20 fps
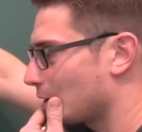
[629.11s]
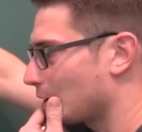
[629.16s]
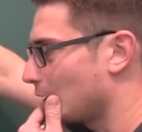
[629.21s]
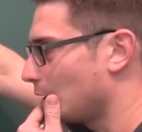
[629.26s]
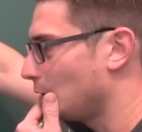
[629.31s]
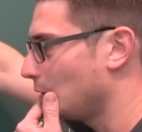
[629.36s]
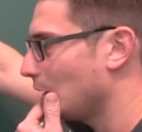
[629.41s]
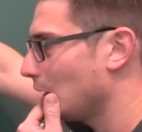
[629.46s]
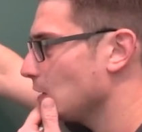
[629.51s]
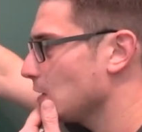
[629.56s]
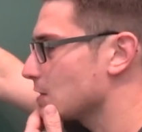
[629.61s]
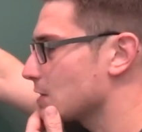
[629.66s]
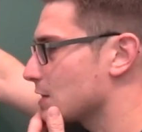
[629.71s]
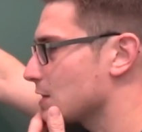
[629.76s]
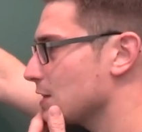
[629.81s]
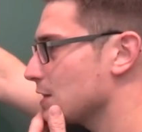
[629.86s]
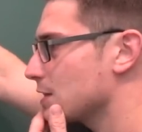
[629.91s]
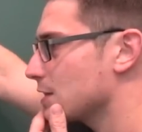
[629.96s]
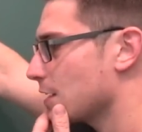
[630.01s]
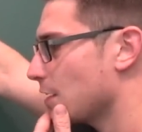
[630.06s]
I rarely
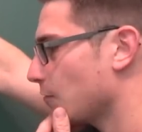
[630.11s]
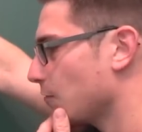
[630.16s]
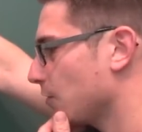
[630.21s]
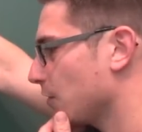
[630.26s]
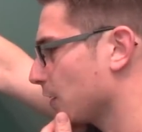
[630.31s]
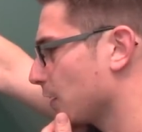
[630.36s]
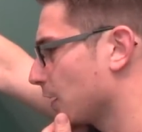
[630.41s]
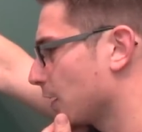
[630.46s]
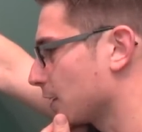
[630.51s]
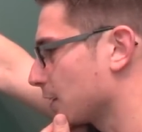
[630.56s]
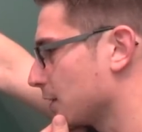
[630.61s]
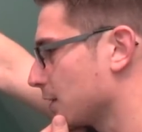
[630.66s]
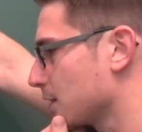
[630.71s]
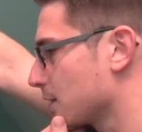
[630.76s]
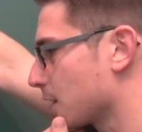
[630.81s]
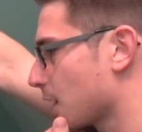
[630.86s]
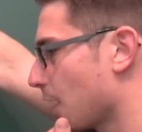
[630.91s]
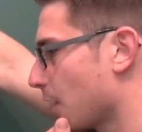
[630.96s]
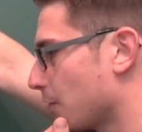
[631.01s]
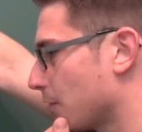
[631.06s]
see something like
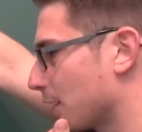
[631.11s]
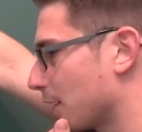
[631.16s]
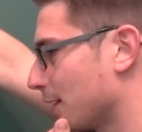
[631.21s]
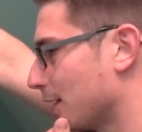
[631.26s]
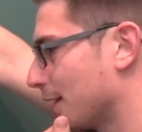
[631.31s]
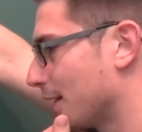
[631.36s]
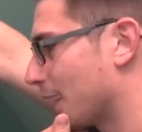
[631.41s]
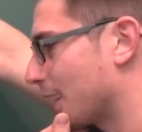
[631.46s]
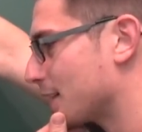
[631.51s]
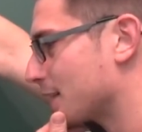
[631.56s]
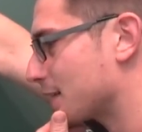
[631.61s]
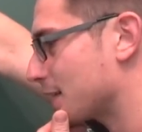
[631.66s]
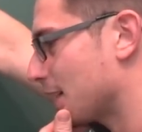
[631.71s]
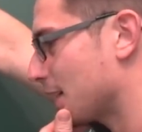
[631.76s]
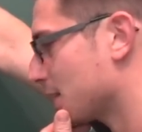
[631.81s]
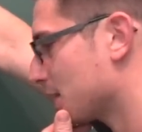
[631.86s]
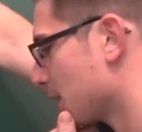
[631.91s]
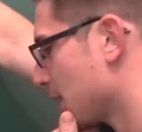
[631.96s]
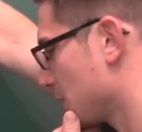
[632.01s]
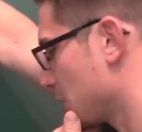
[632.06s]
this having a nice
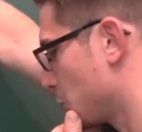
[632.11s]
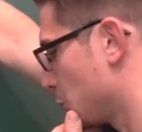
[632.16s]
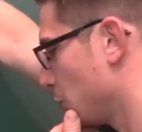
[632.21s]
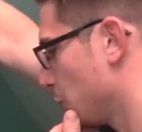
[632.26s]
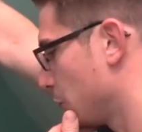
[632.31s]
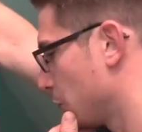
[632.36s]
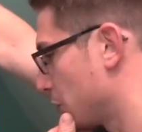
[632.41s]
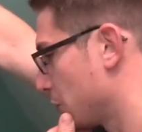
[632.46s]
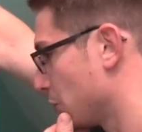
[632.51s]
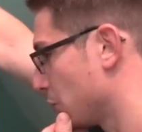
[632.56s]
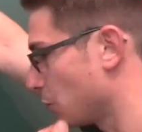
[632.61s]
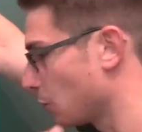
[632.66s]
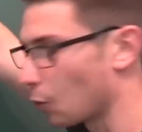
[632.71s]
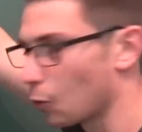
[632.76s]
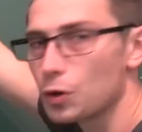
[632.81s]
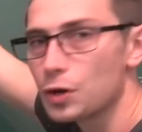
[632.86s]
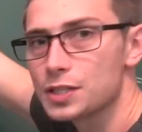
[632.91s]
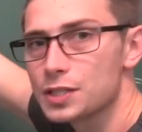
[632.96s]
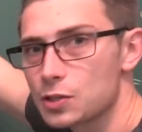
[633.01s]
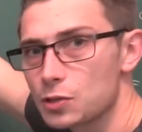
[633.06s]
antiderivative
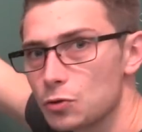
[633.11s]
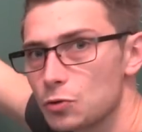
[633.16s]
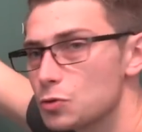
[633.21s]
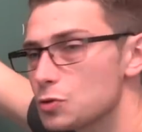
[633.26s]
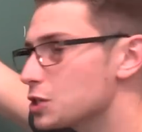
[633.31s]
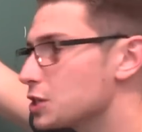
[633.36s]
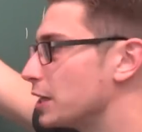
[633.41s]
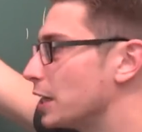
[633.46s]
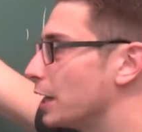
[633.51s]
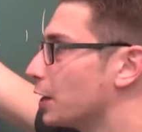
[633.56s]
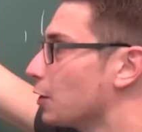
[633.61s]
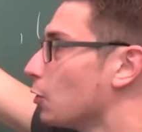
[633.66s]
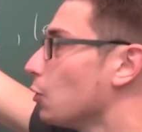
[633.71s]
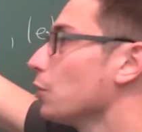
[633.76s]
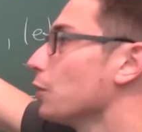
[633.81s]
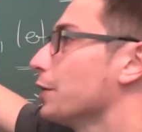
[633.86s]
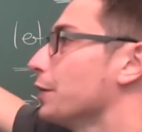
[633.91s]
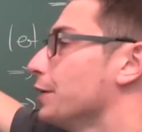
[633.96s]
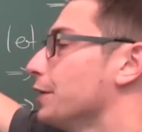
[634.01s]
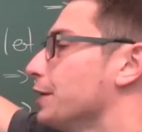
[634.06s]
or a solution at
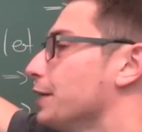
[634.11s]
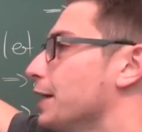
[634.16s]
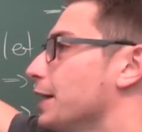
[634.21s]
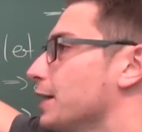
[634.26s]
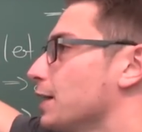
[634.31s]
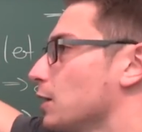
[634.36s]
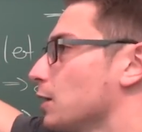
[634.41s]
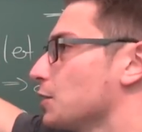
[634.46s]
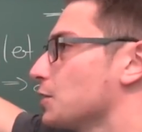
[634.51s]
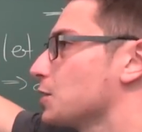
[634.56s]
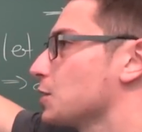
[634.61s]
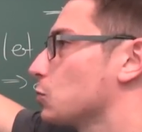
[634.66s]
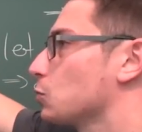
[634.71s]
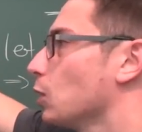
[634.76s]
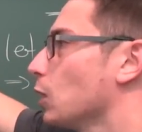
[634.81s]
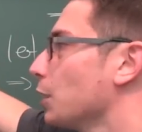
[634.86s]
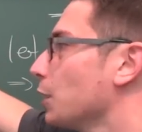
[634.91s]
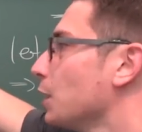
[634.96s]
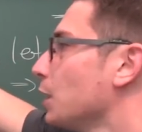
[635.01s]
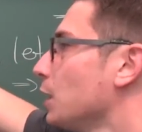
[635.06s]
all in an analytic
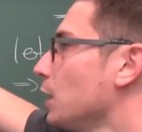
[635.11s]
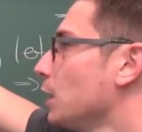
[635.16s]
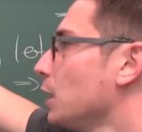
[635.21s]
one.